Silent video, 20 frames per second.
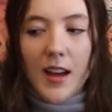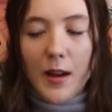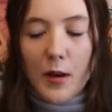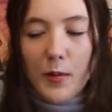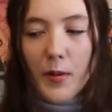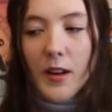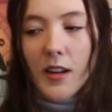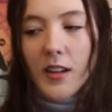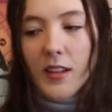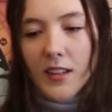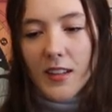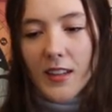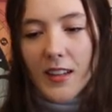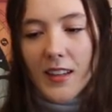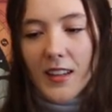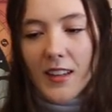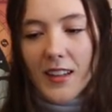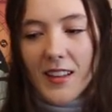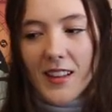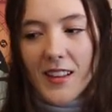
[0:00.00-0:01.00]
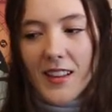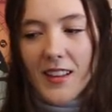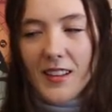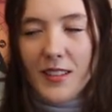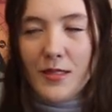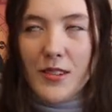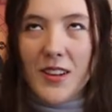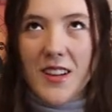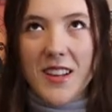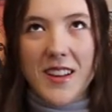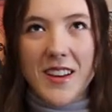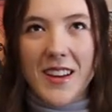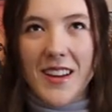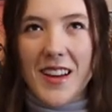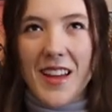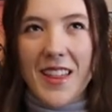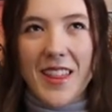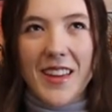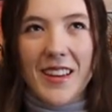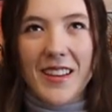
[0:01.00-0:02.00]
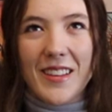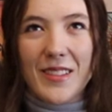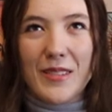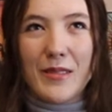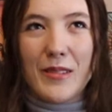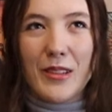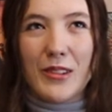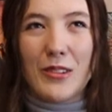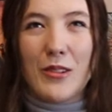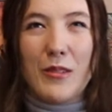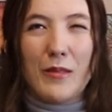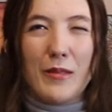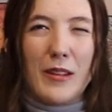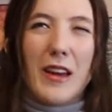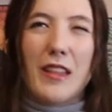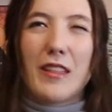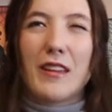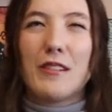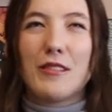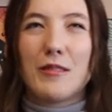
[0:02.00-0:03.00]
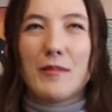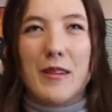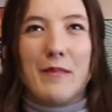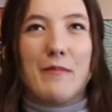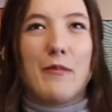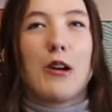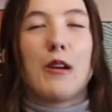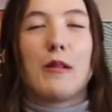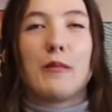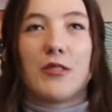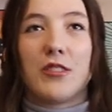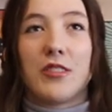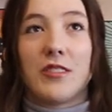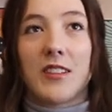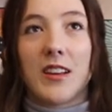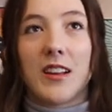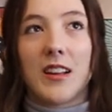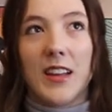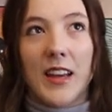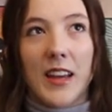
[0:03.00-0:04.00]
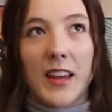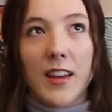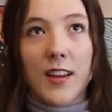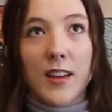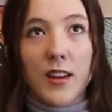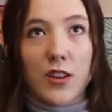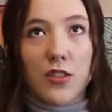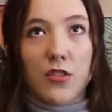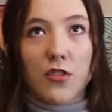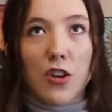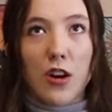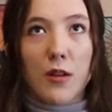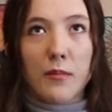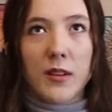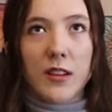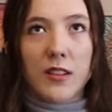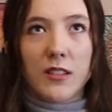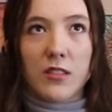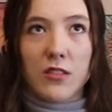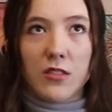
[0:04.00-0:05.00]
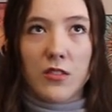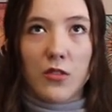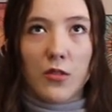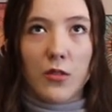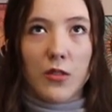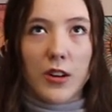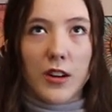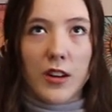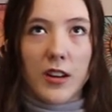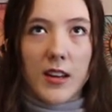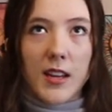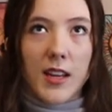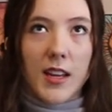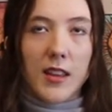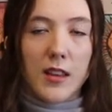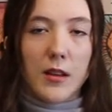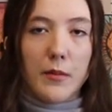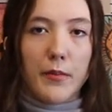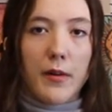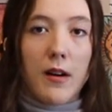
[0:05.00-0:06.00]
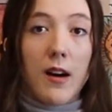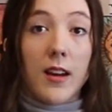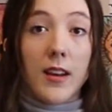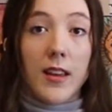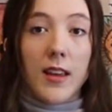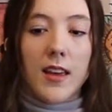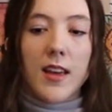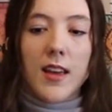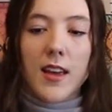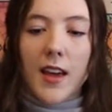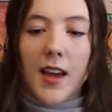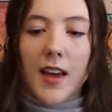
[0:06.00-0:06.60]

apparently, this is what I think someone told me, I think it's my mom, she said like trauma is stored in the body,